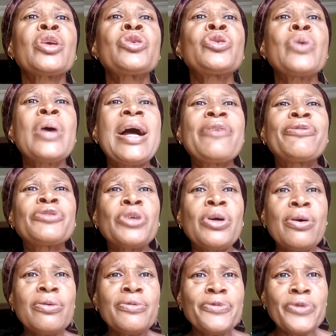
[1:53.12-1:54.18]
you have
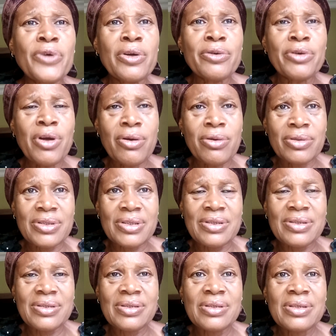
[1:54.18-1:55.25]
done for
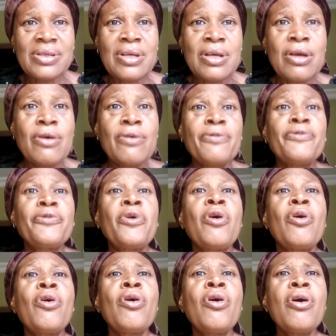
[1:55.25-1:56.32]
us. For
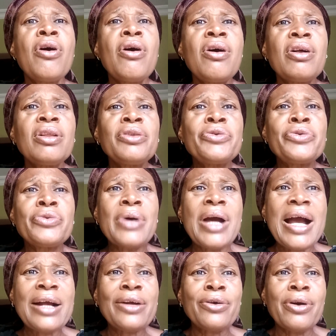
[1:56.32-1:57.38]
all you
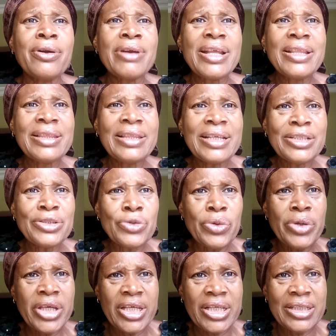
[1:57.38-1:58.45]
are currently
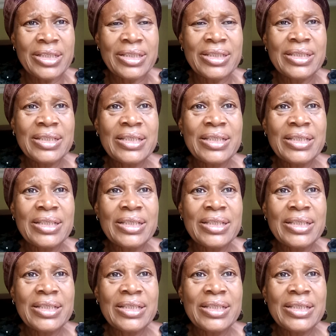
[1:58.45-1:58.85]
doing,